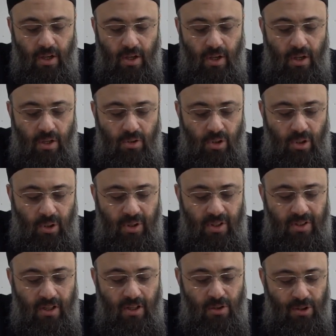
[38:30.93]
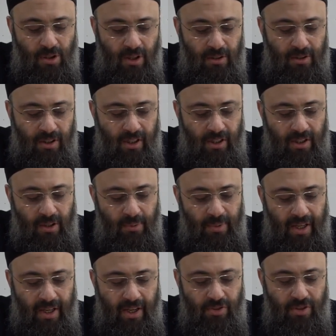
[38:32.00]
So it's an assault on human
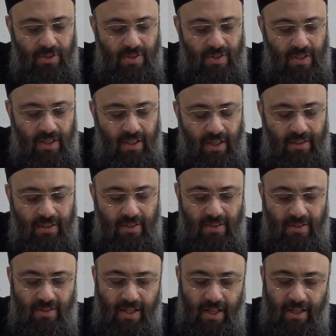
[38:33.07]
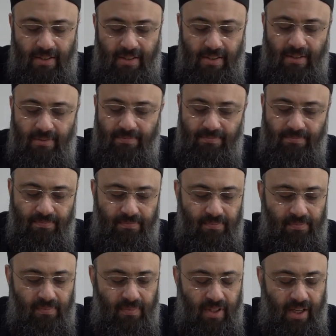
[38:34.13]
agency and the society
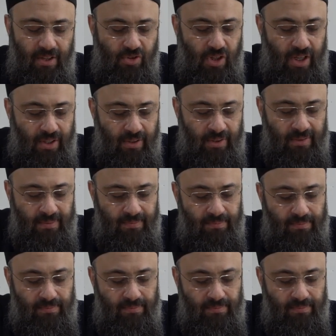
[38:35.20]
in general.